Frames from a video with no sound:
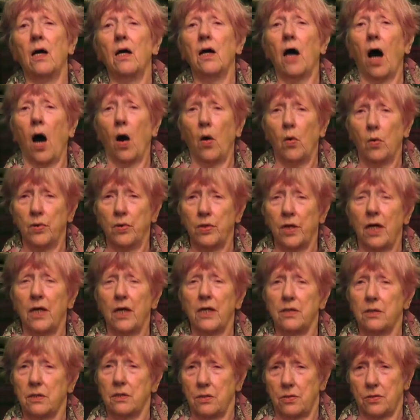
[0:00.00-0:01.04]
"Hold
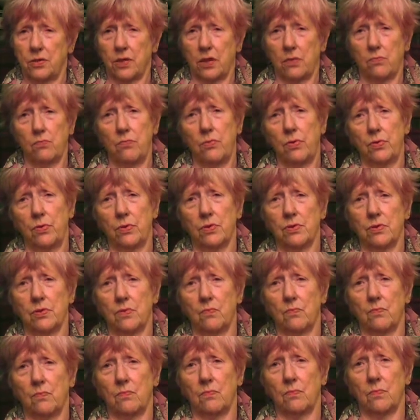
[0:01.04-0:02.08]
tight," said Moose.
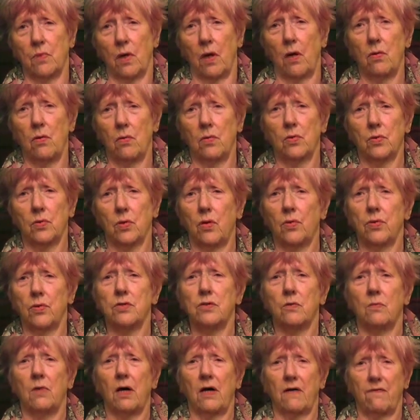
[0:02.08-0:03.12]
"Hold on
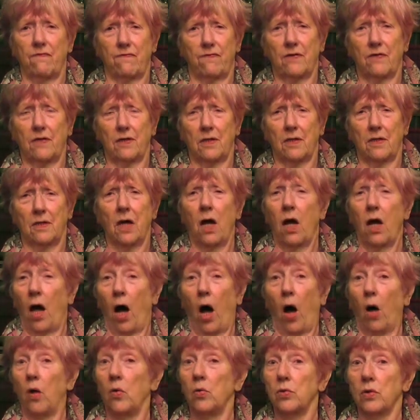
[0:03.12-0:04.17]
to my fur,
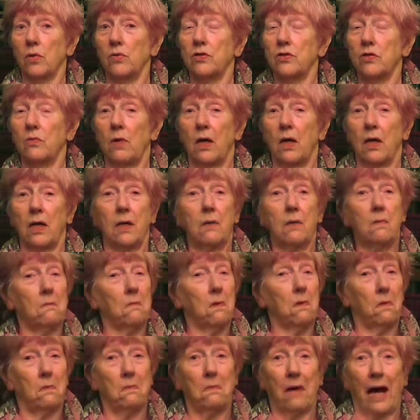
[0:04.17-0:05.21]
hold on to my
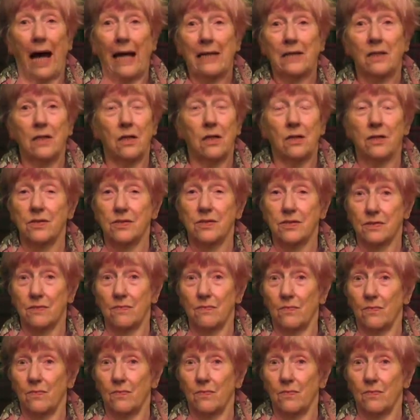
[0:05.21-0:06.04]
antlers."